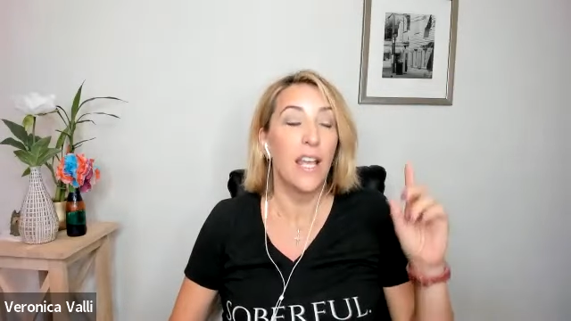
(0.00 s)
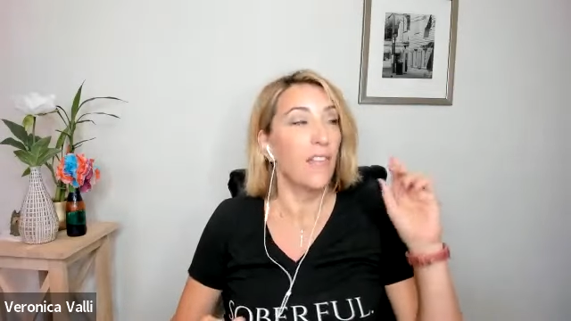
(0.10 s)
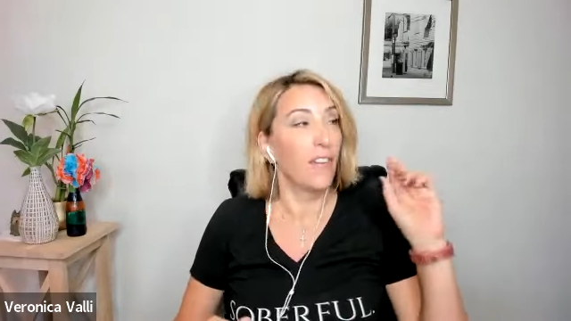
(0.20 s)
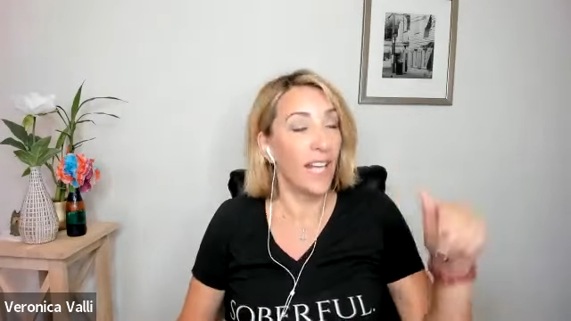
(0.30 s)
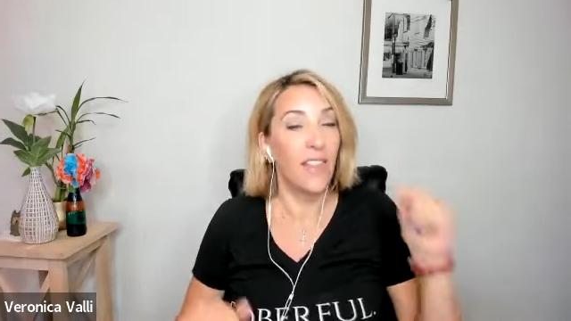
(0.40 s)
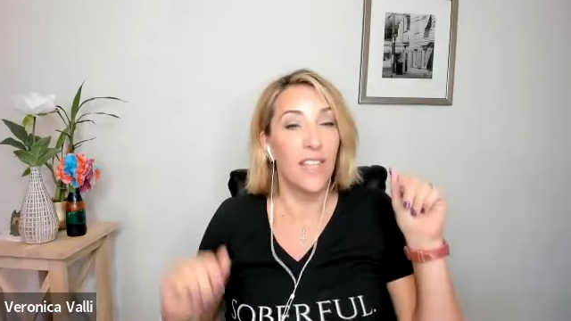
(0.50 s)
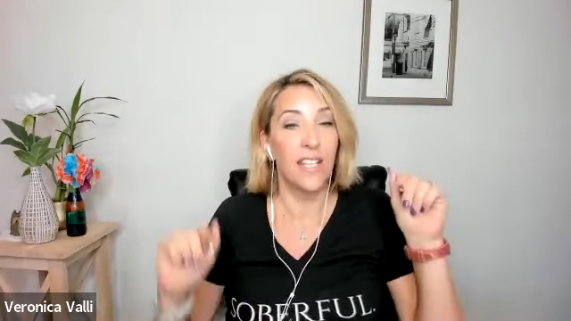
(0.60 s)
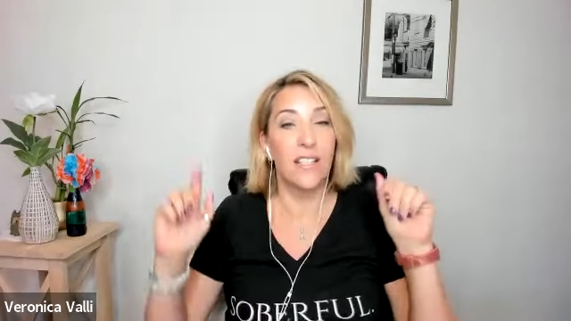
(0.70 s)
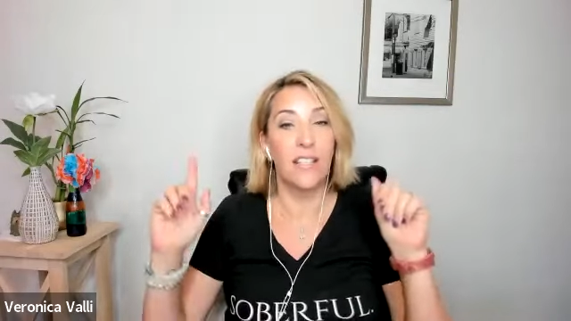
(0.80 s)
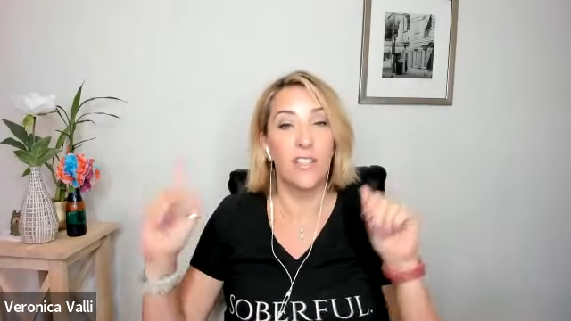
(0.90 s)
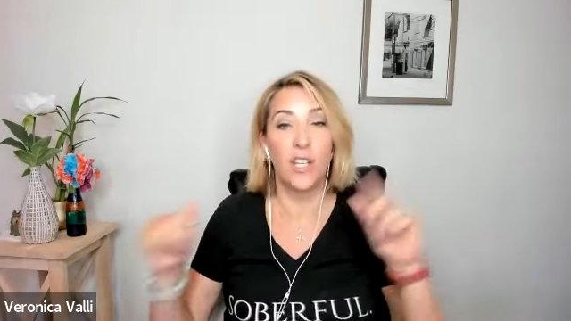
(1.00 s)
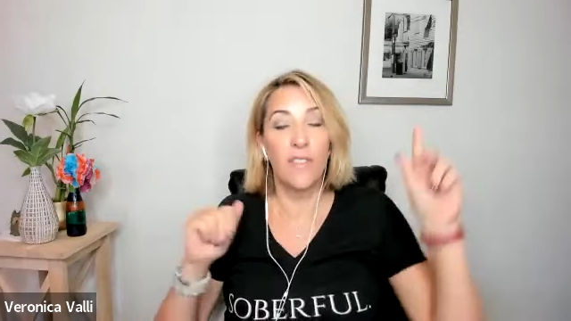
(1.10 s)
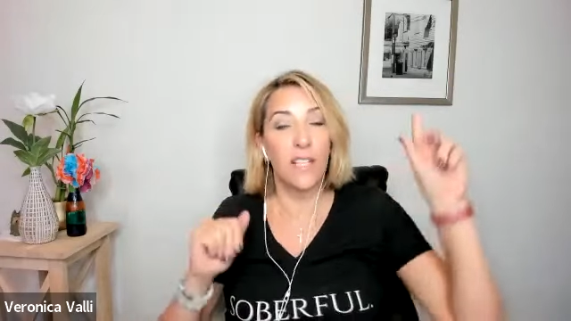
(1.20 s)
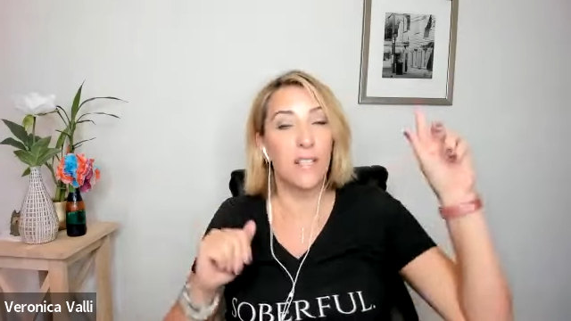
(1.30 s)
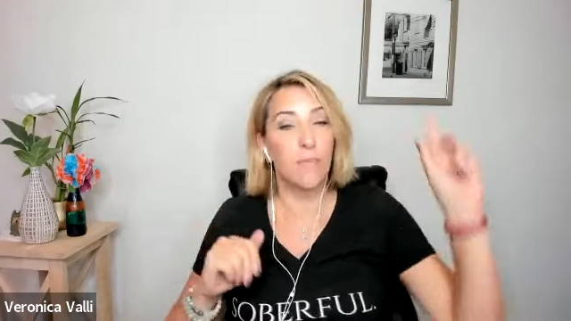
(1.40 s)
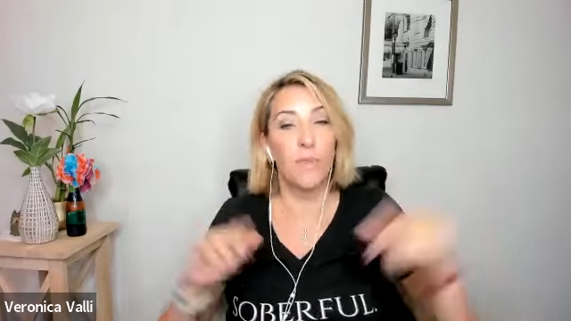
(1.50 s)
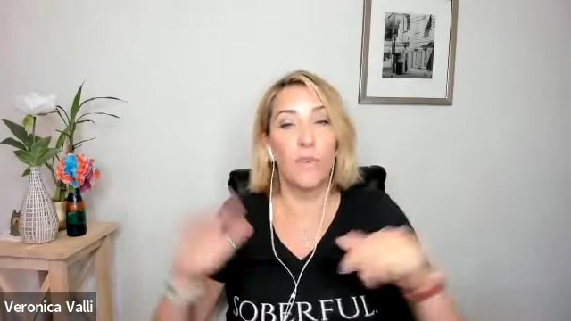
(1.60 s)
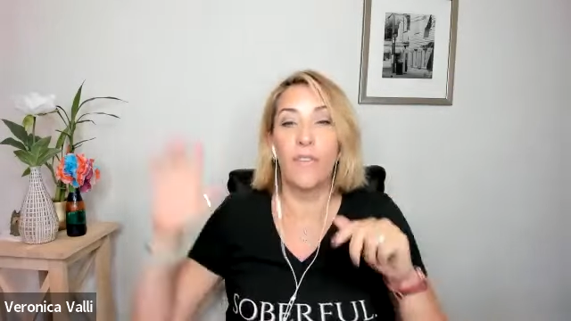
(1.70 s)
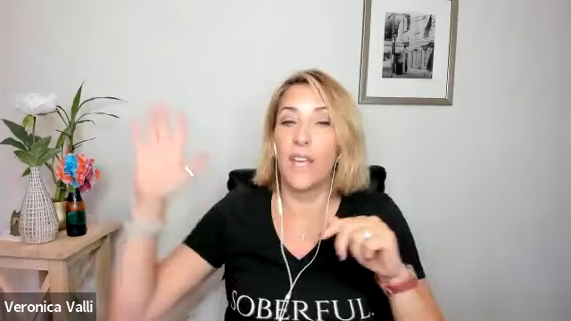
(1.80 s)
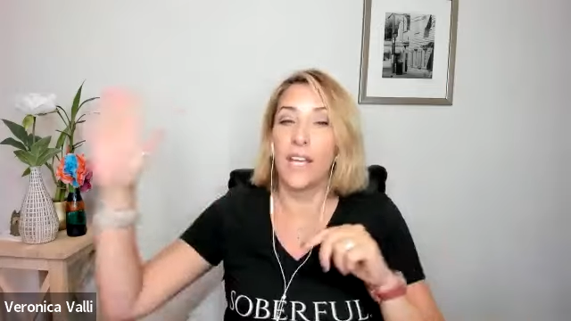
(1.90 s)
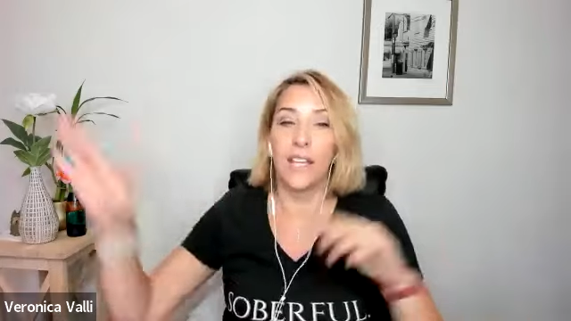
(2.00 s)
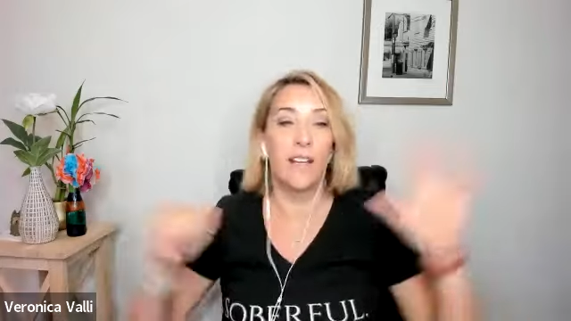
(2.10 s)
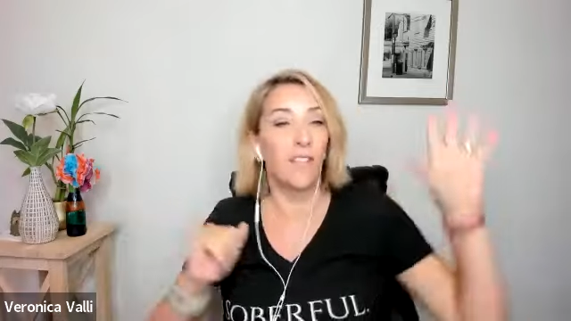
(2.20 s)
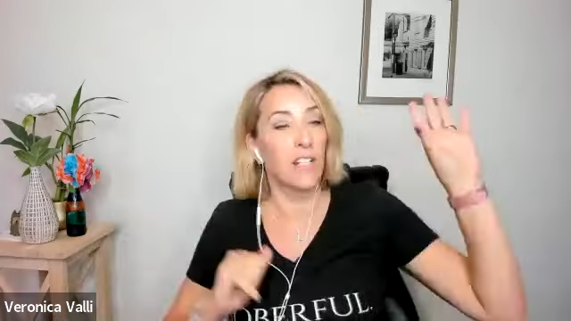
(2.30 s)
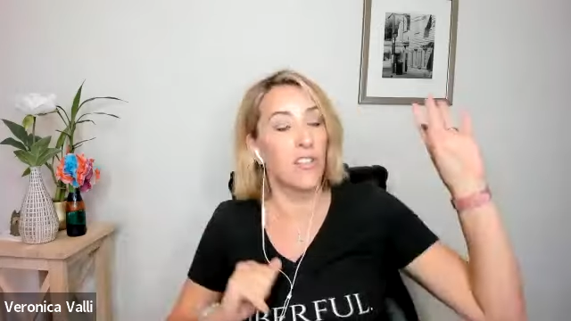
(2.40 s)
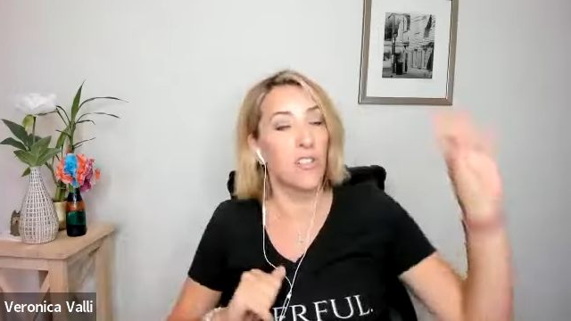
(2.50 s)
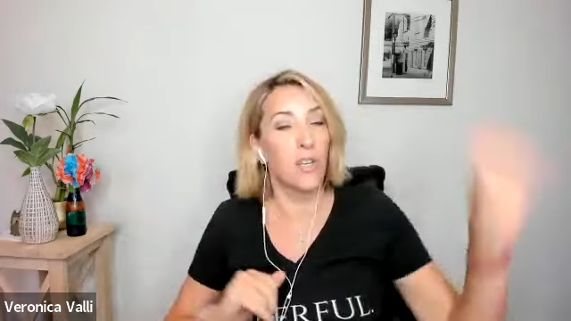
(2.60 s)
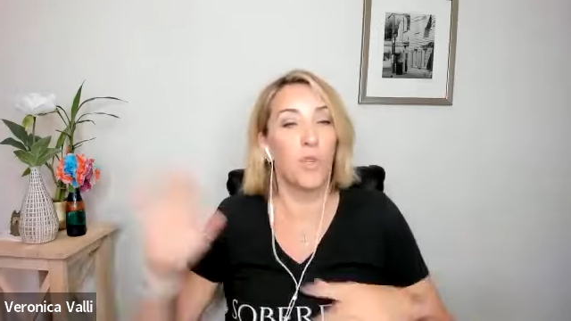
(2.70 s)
If I get this, achieve this, move here, get that relationship,